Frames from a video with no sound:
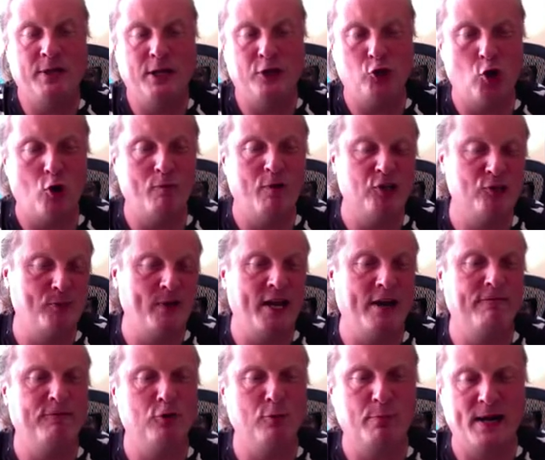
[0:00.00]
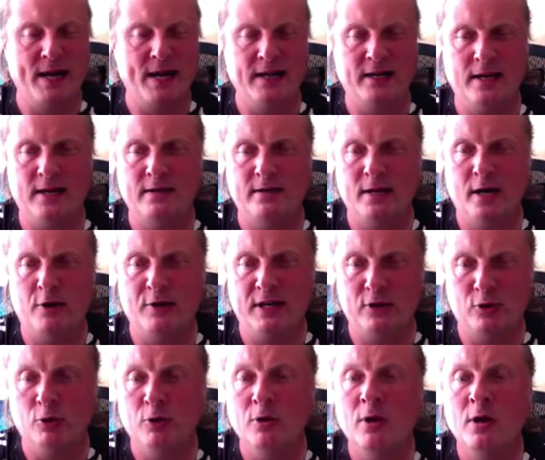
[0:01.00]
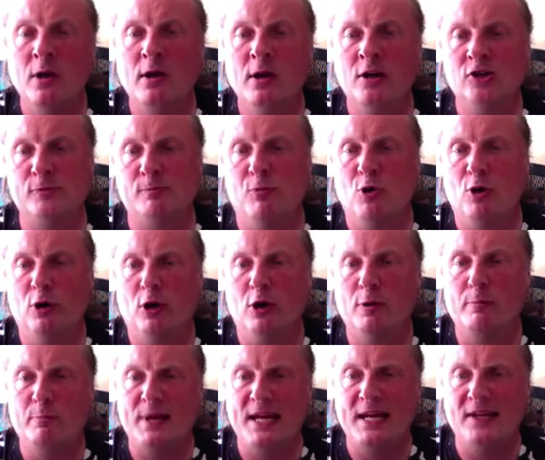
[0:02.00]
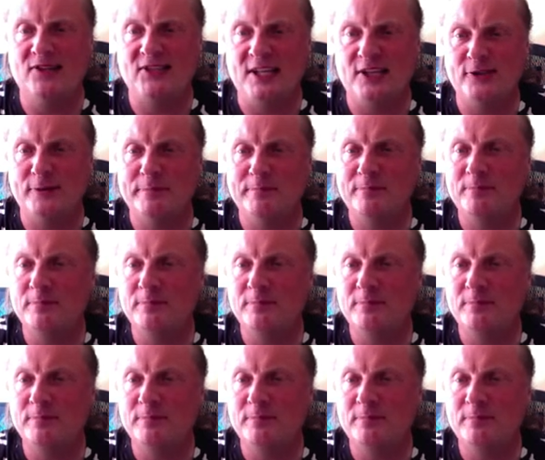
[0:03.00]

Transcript: Otherwise we have to break it down into smaller pieces.